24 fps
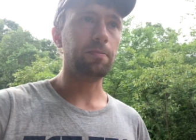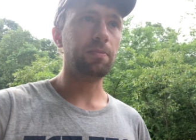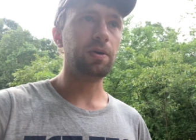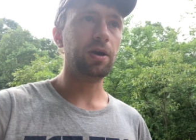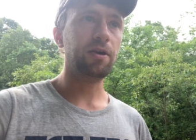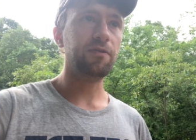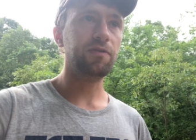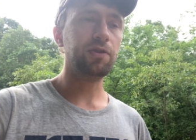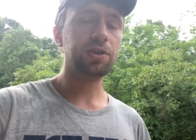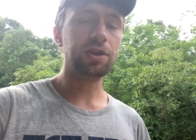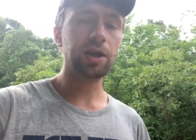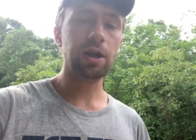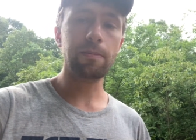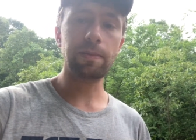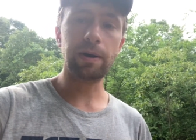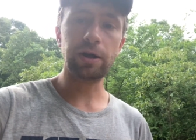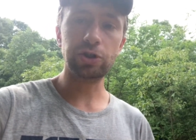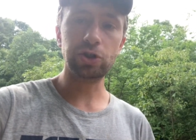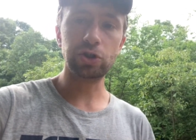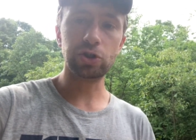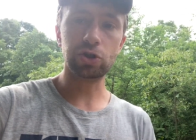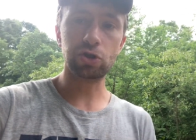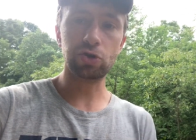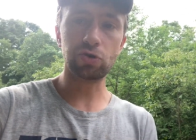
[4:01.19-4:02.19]
But if you think about
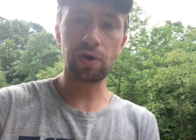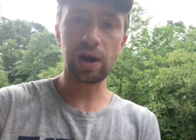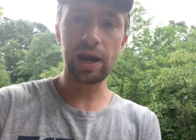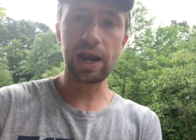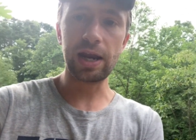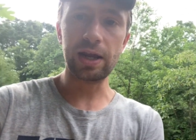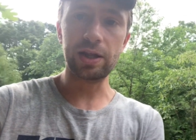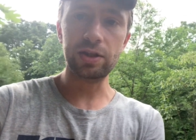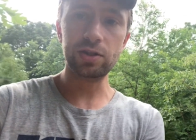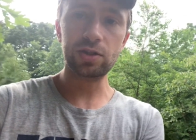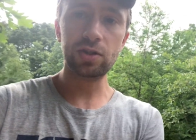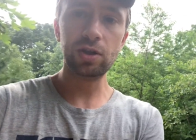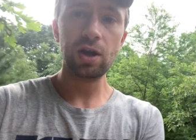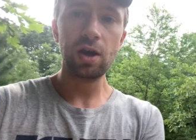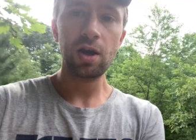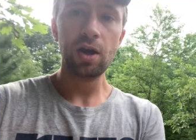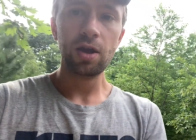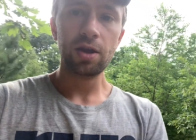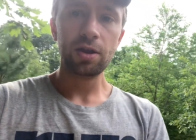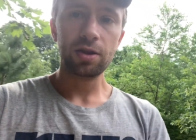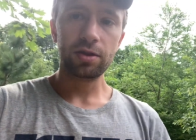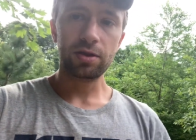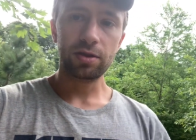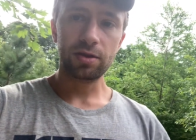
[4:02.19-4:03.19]
just grains,
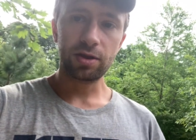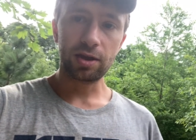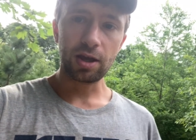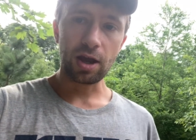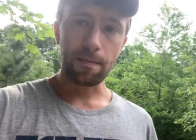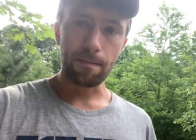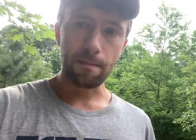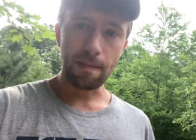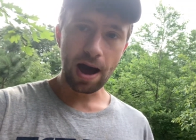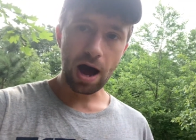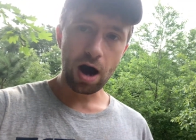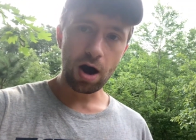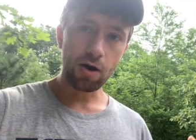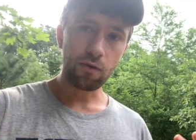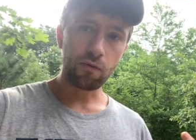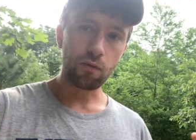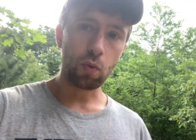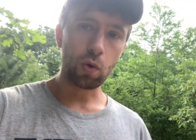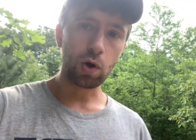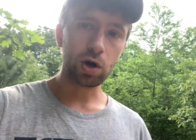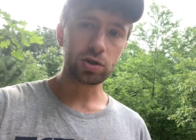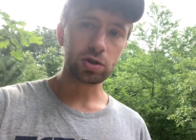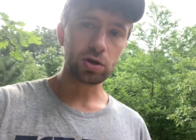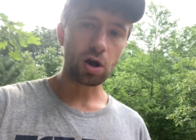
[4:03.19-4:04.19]
the amount of
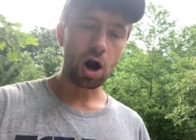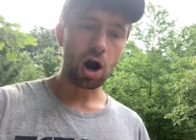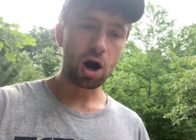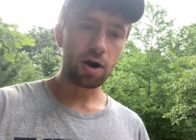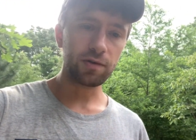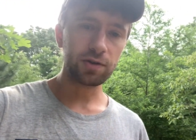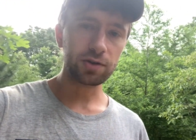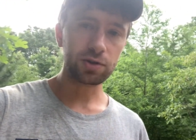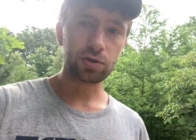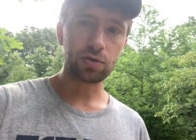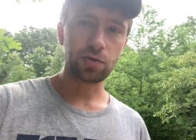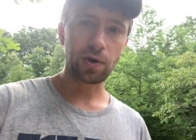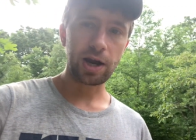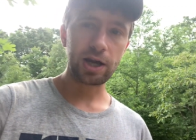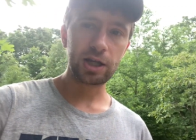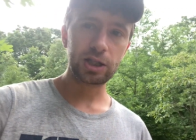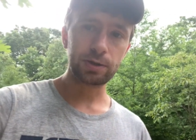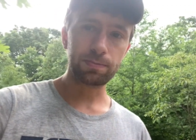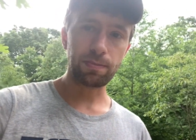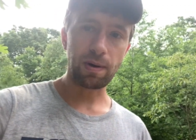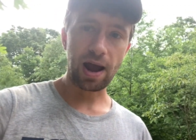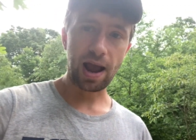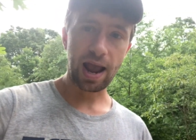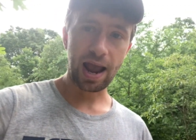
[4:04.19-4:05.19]
work to harvest
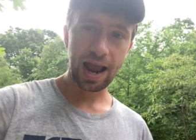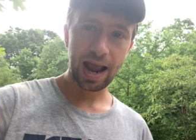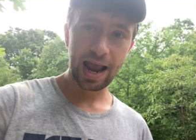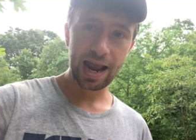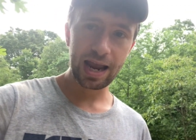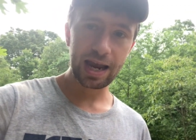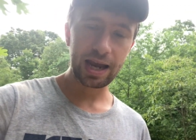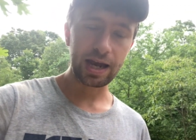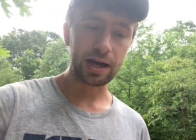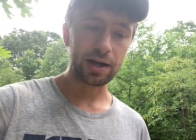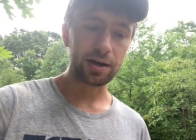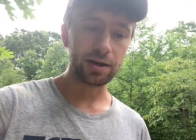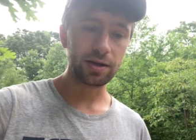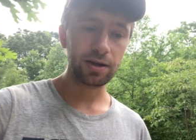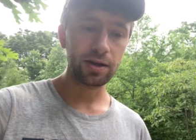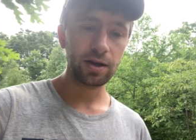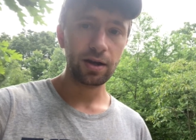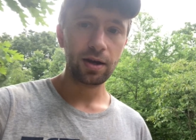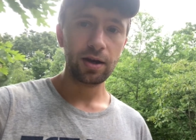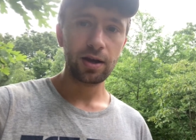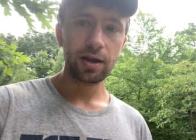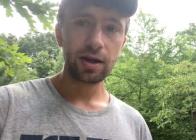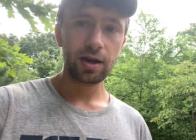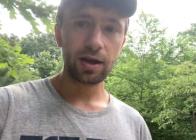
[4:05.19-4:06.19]
grains by hand
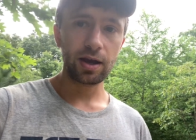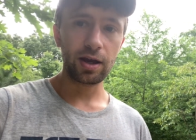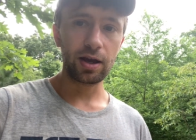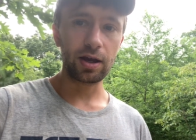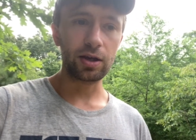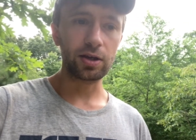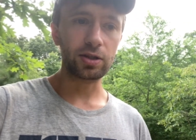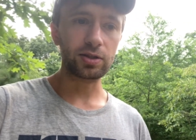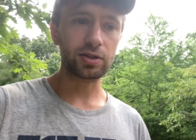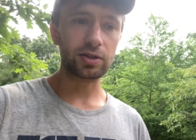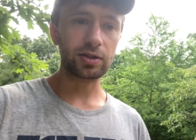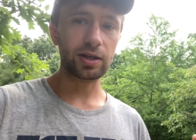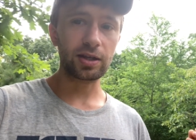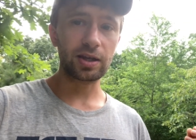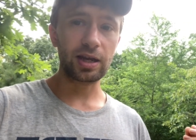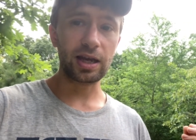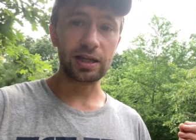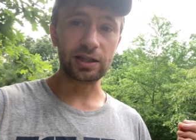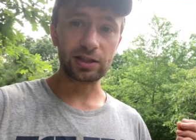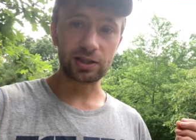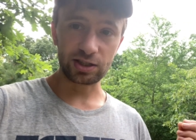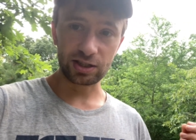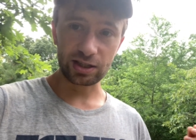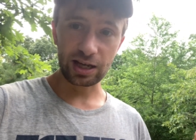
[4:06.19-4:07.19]
is
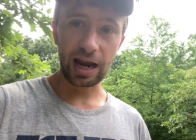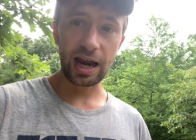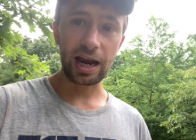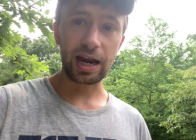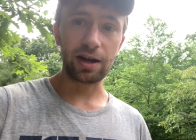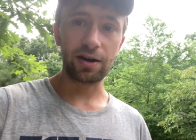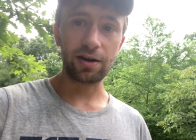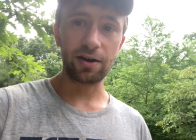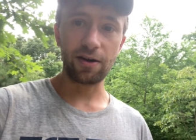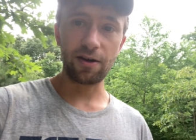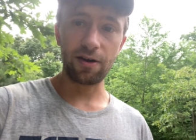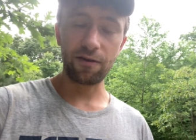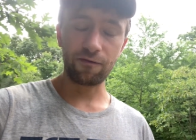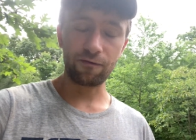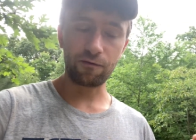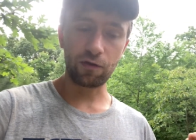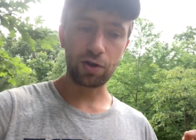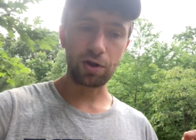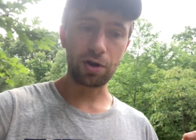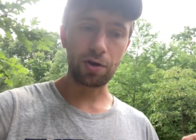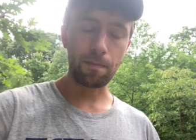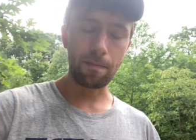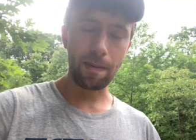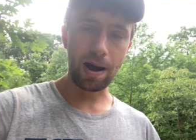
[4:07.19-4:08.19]
insane for
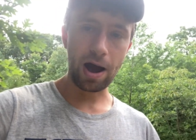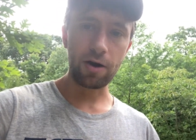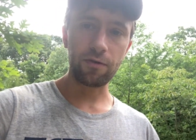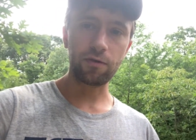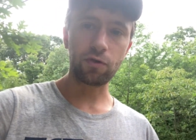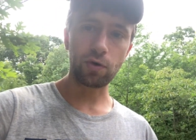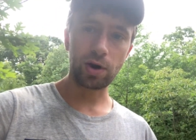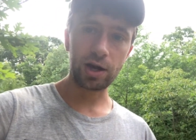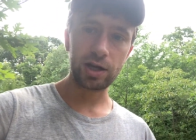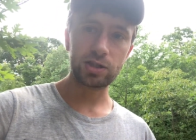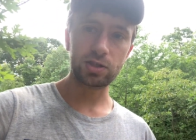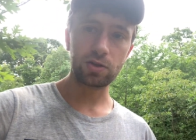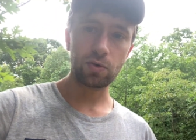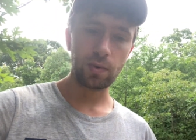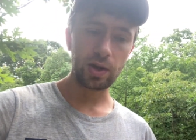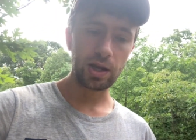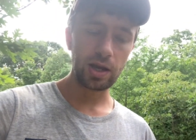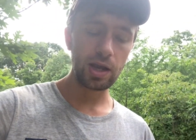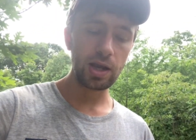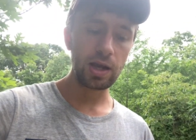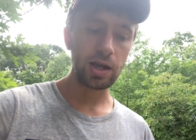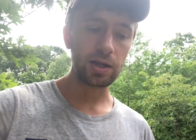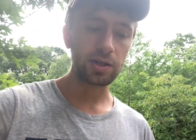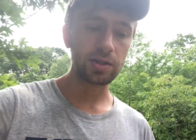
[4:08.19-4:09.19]
the amount of grains that we
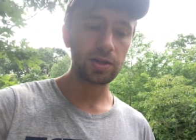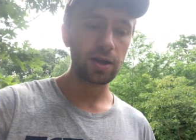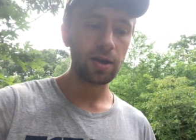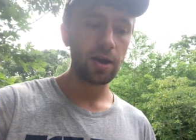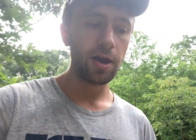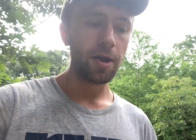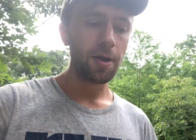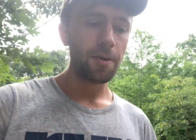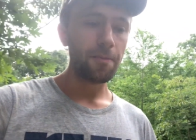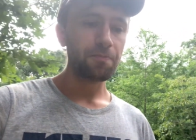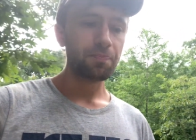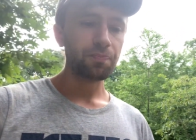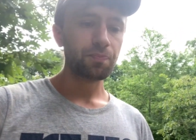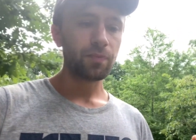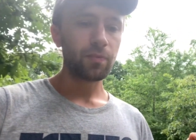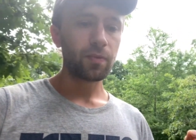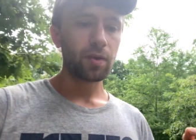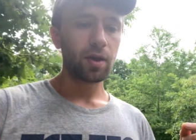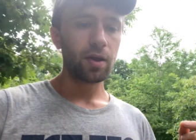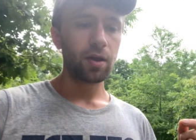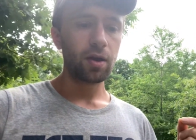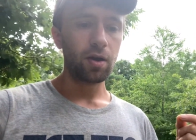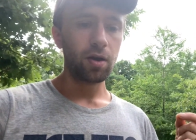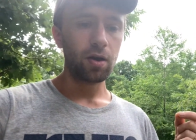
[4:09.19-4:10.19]
eat.
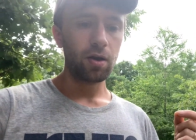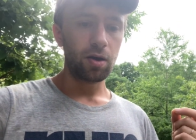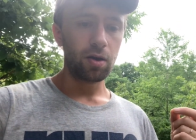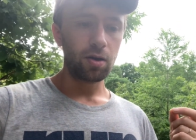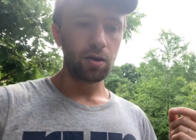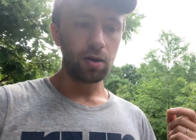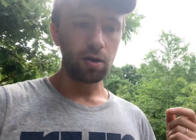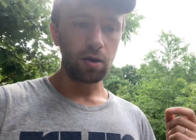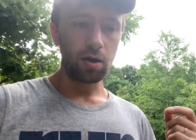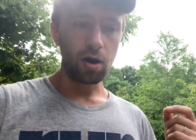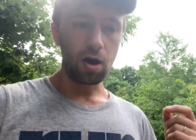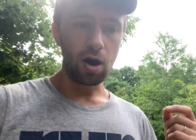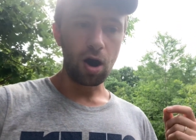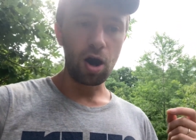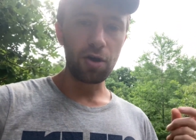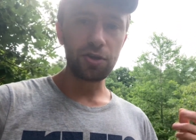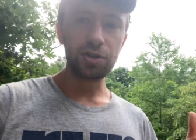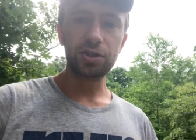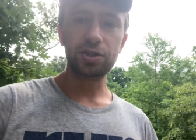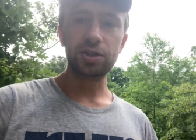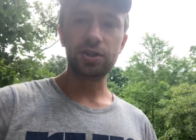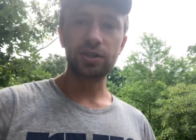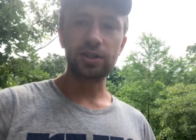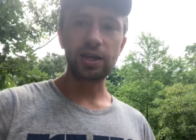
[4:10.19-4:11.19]
All
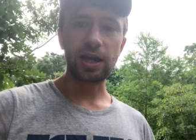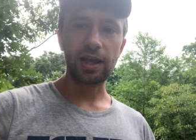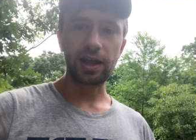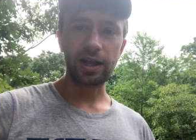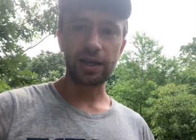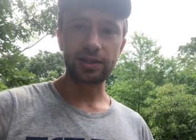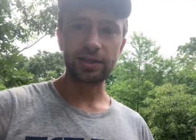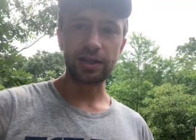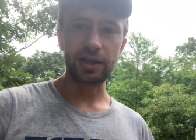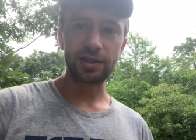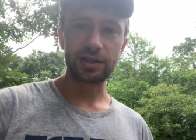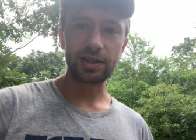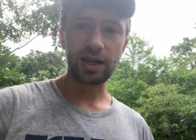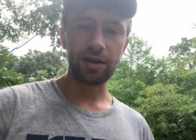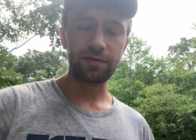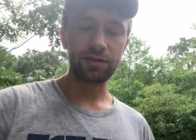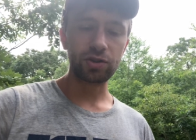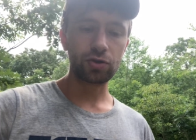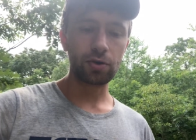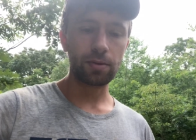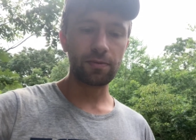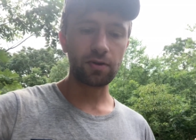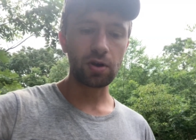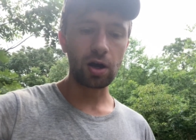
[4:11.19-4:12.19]
this to say, like I said, it's kind of a
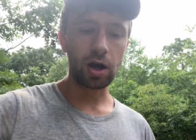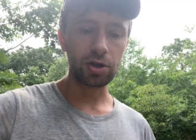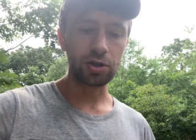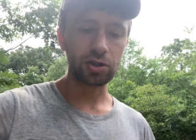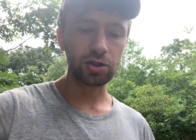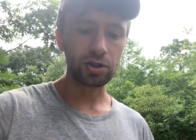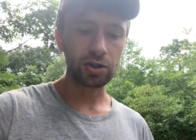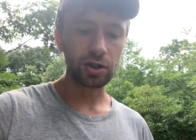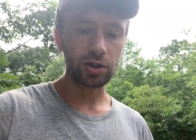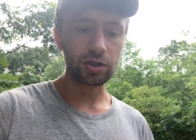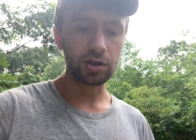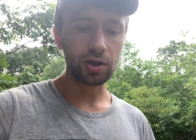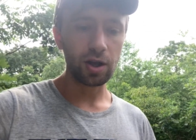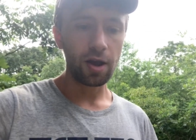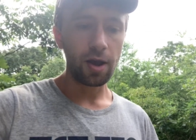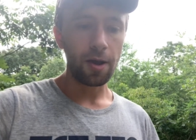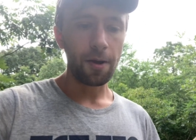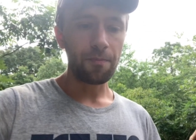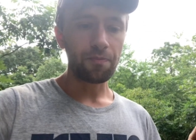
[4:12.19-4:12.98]
stream of consciousness.